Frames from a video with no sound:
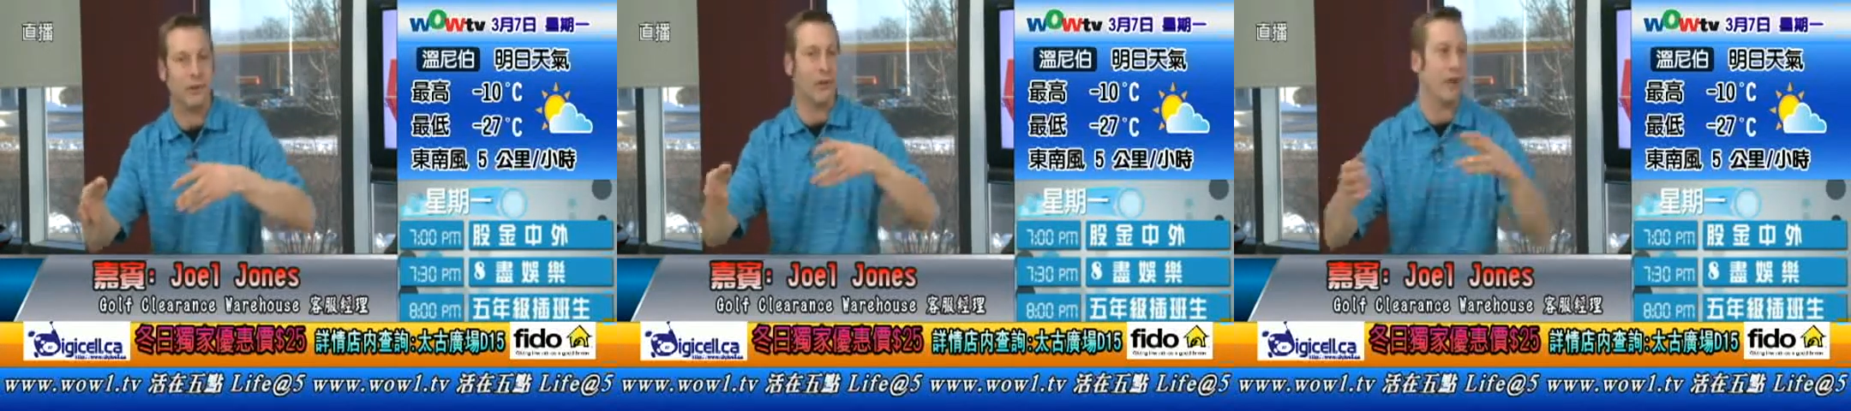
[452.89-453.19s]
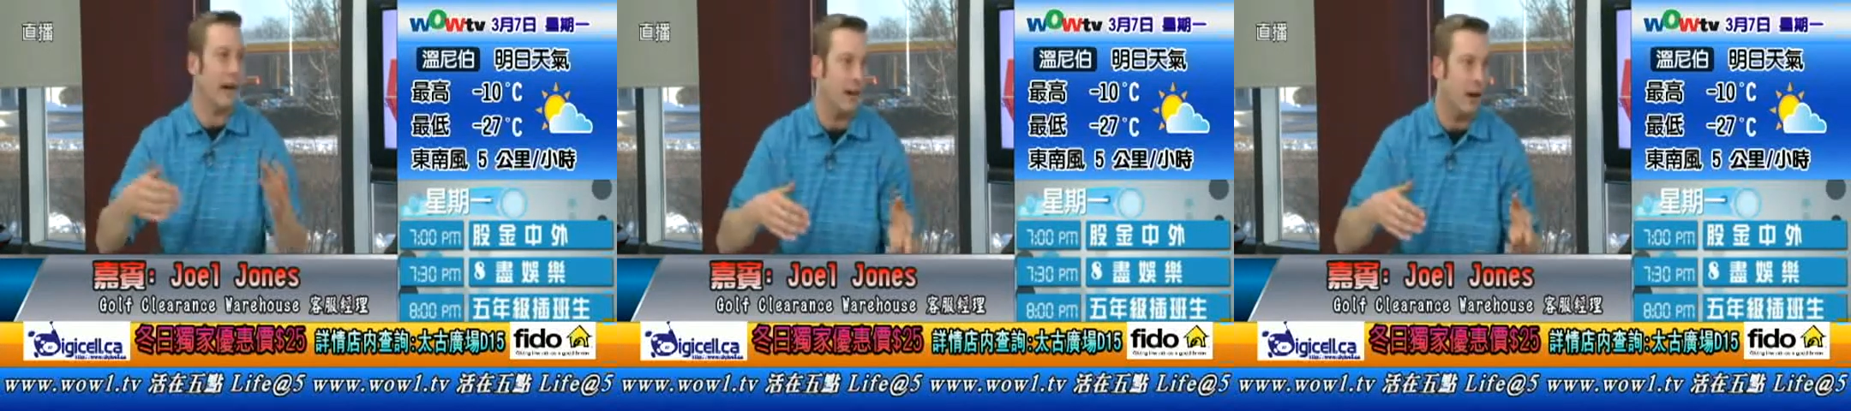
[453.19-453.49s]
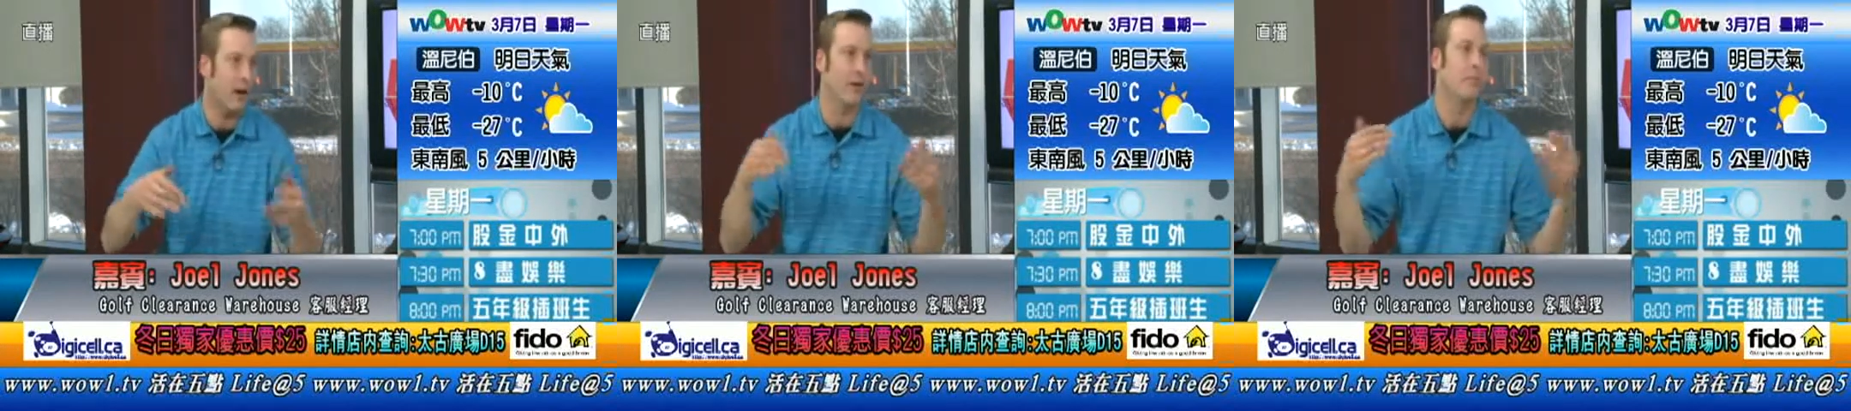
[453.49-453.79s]
to your
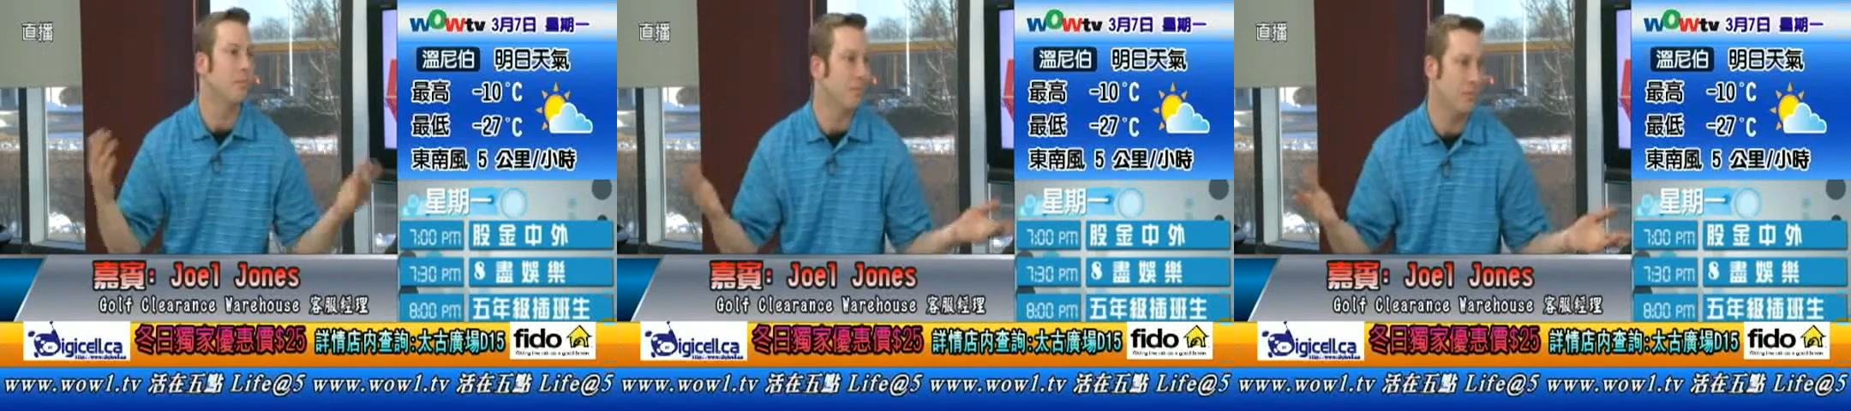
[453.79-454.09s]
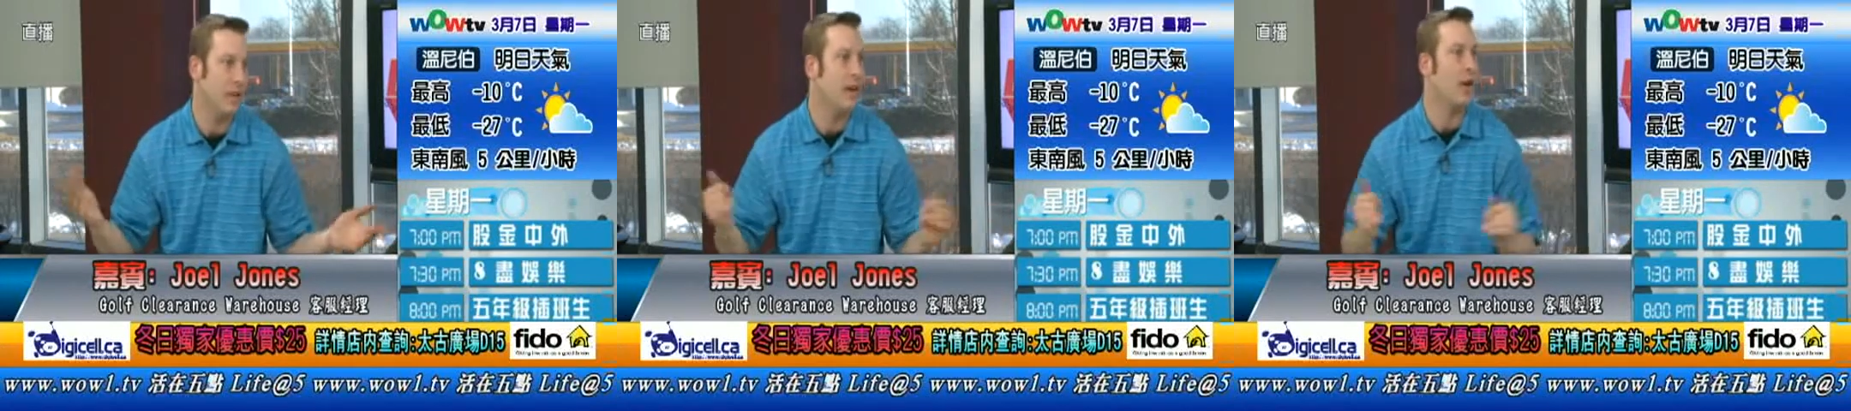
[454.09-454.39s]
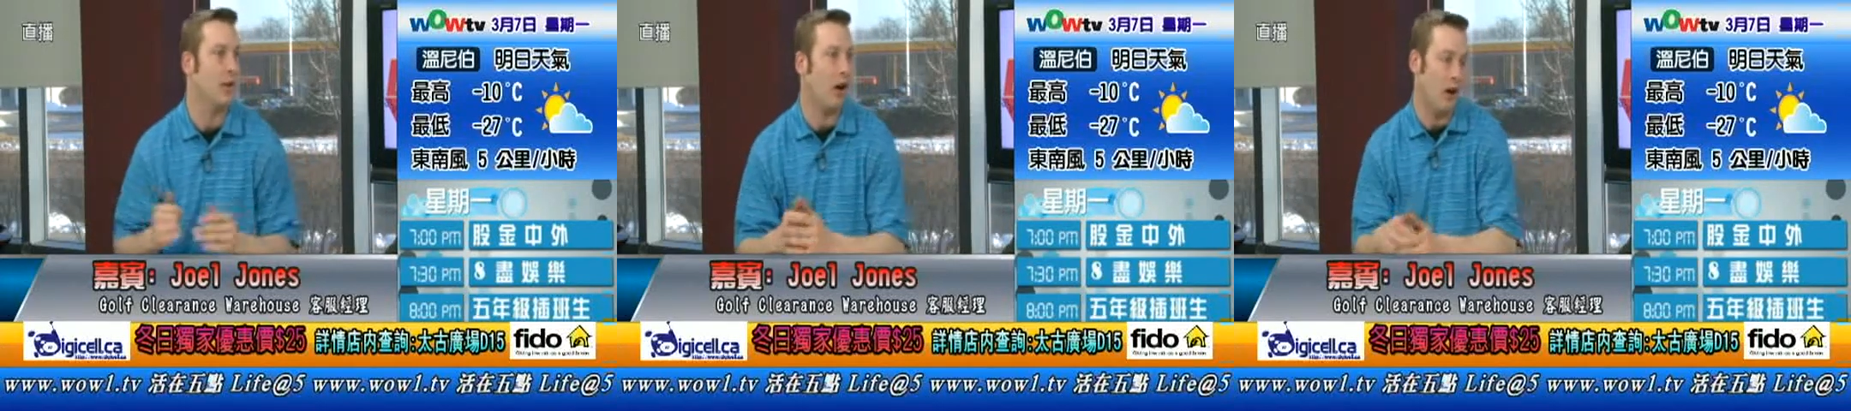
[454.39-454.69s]
8-iron, then
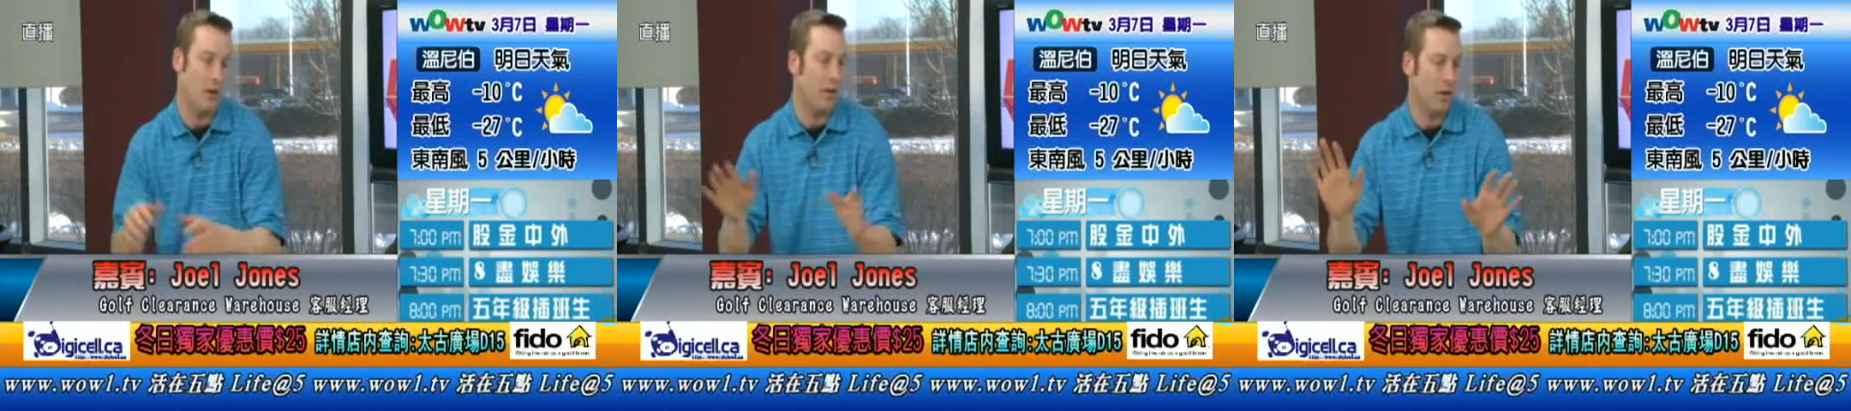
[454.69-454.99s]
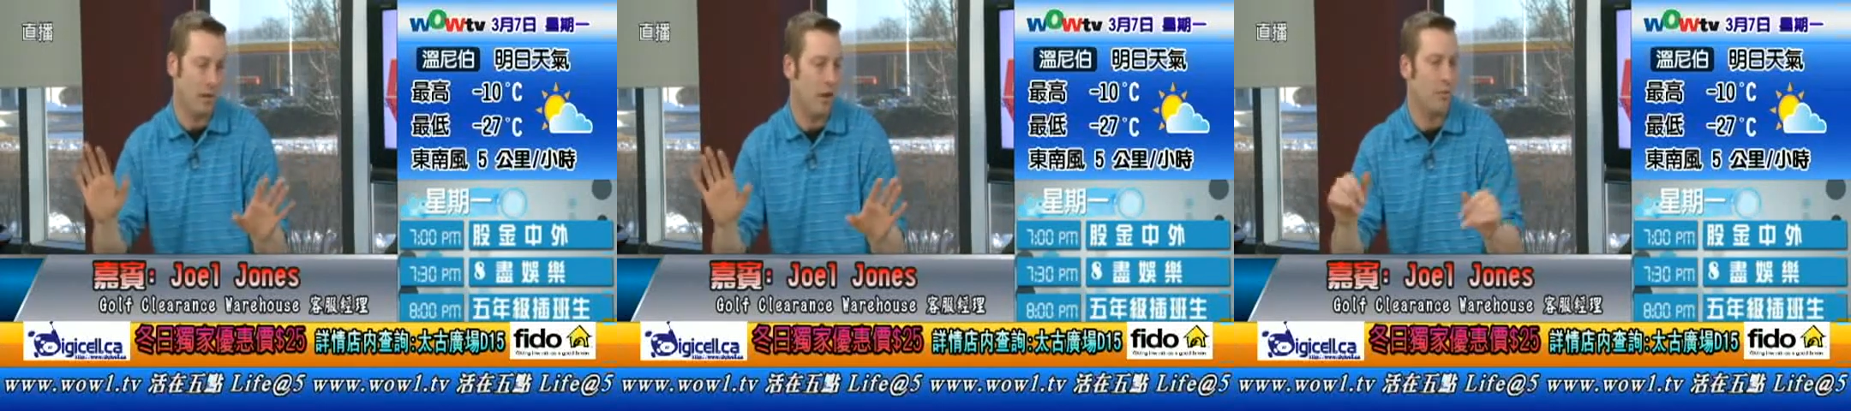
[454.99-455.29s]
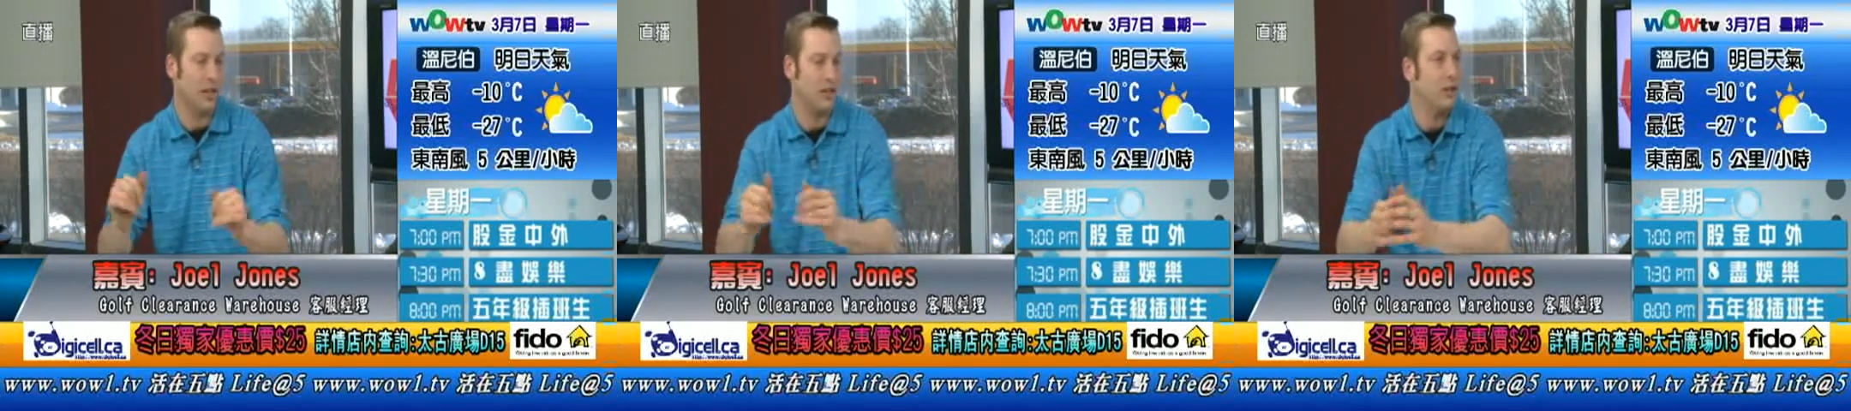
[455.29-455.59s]
all the
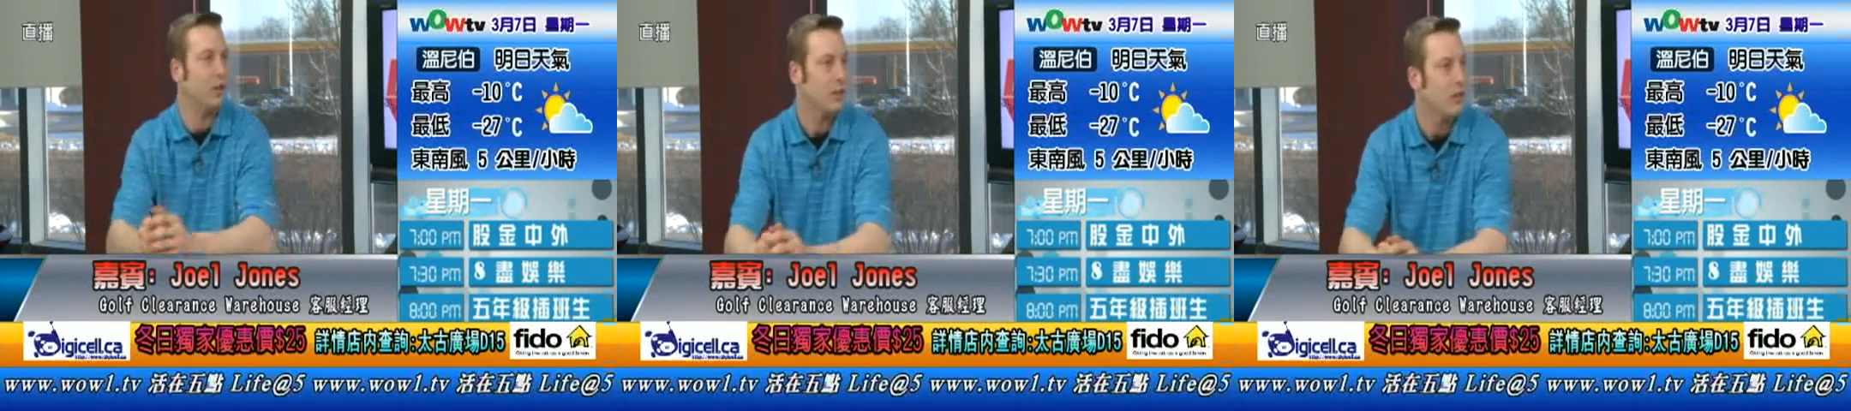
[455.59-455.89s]
best to you.